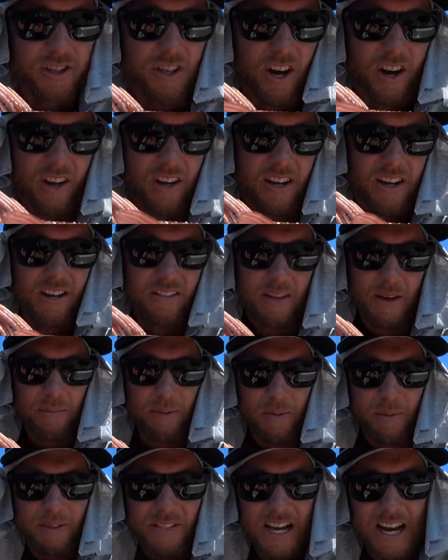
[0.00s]
so it
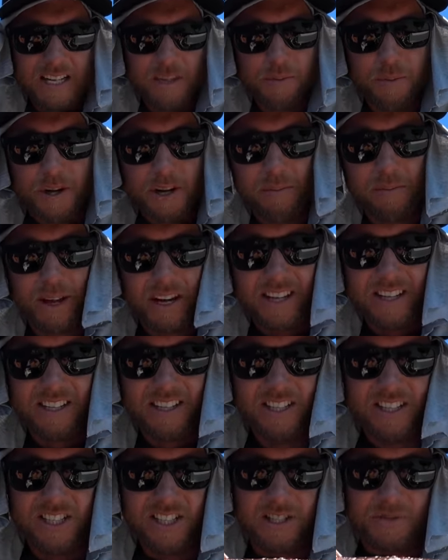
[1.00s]
probably tastes pretty bloody
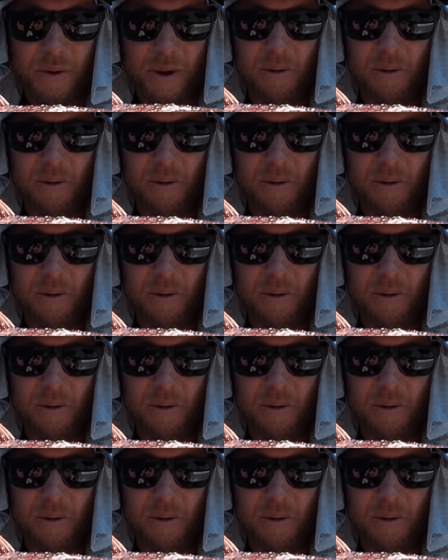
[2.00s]
delicious,